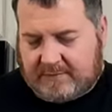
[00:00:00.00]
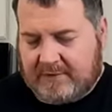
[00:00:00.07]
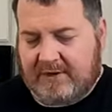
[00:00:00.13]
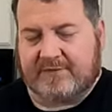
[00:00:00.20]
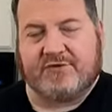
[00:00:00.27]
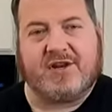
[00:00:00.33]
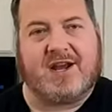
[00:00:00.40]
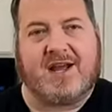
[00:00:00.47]

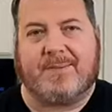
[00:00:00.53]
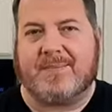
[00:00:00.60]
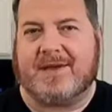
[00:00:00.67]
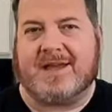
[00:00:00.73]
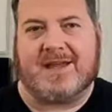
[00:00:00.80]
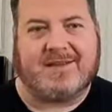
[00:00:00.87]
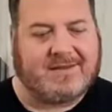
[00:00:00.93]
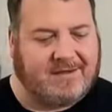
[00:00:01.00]
Rough chop,
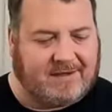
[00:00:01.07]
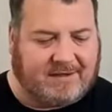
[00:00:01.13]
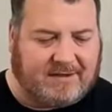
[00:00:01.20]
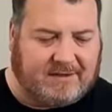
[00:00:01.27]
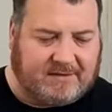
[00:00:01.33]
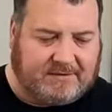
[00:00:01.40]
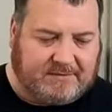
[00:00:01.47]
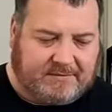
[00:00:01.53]
ends and
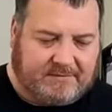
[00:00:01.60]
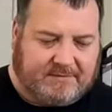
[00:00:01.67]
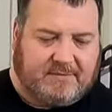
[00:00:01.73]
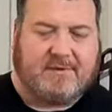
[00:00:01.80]
all,